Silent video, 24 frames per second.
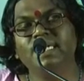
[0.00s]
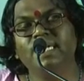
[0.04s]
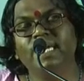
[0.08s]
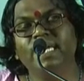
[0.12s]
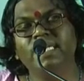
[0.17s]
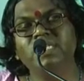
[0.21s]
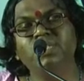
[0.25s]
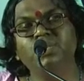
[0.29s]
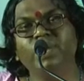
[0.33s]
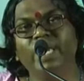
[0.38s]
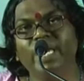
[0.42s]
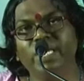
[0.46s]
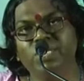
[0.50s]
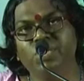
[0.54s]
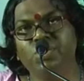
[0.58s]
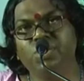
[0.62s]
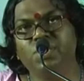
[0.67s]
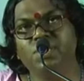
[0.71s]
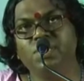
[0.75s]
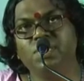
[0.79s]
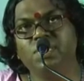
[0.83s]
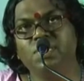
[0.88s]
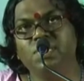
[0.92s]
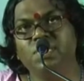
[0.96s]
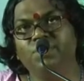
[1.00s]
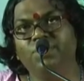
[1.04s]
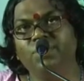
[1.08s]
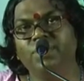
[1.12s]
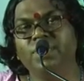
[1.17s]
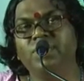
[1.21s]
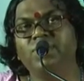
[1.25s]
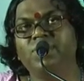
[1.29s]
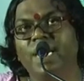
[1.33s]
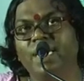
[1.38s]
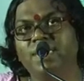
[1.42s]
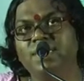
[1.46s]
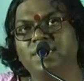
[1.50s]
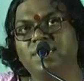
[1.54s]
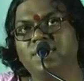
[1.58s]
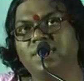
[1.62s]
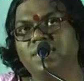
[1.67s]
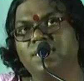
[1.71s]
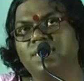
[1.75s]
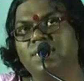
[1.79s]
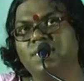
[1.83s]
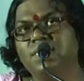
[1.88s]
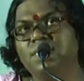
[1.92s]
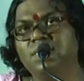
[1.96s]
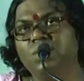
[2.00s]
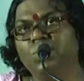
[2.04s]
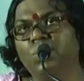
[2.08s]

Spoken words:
education for the transgenders